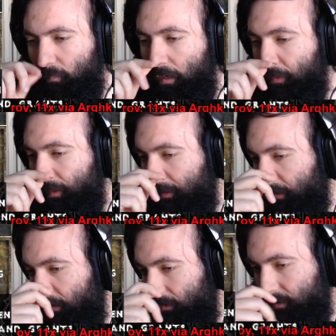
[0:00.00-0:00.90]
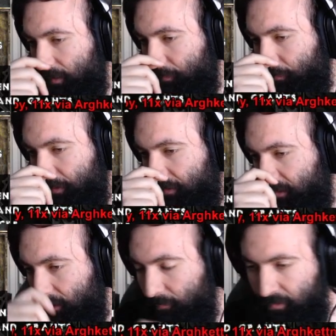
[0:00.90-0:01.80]
I think you used up a bit
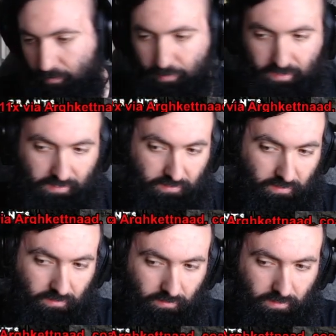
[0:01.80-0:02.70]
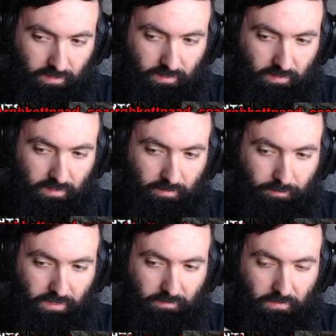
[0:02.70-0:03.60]
too many pots early and you need a
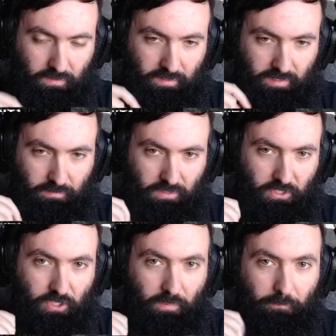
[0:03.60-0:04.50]
bit more damage.